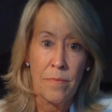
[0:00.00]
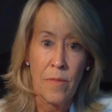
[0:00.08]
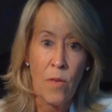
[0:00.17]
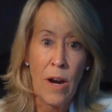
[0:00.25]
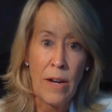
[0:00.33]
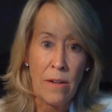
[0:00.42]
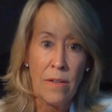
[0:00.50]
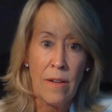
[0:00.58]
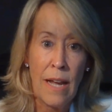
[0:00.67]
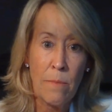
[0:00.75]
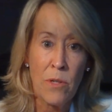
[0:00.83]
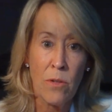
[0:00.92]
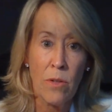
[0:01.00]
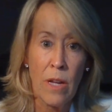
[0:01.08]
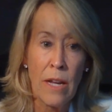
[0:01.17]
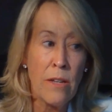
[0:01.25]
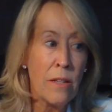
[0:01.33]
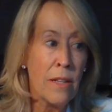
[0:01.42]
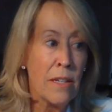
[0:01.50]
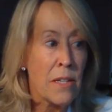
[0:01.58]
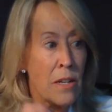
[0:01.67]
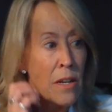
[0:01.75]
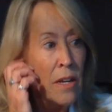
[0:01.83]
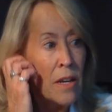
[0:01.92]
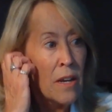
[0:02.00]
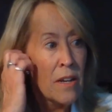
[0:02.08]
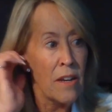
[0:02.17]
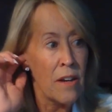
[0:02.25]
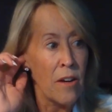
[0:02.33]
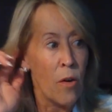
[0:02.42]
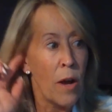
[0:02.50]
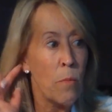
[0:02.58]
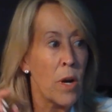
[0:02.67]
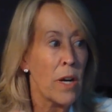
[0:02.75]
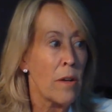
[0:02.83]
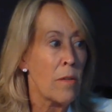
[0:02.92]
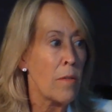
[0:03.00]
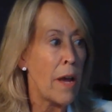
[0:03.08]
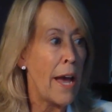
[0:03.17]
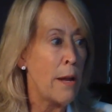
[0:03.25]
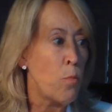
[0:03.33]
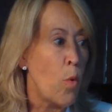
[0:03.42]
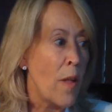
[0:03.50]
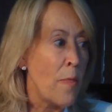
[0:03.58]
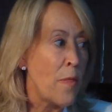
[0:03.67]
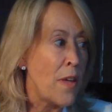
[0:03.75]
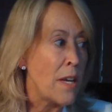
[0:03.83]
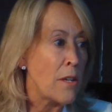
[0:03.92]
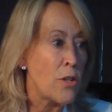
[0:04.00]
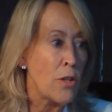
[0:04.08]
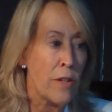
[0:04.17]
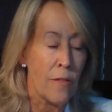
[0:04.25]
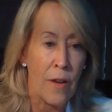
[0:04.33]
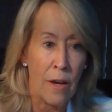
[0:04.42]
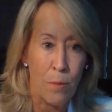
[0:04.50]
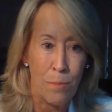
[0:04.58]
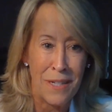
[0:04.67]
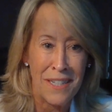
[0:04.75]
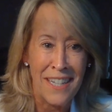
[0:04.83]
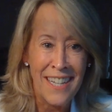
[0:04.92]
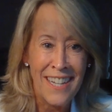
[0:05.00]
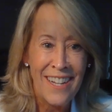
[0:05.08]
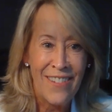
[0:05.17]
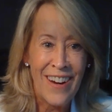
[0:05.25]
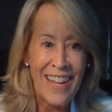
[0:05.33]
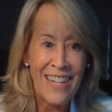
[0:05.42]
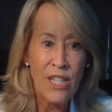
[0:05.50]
Right. Absolutely. And listen, I want to add one thing to development, right?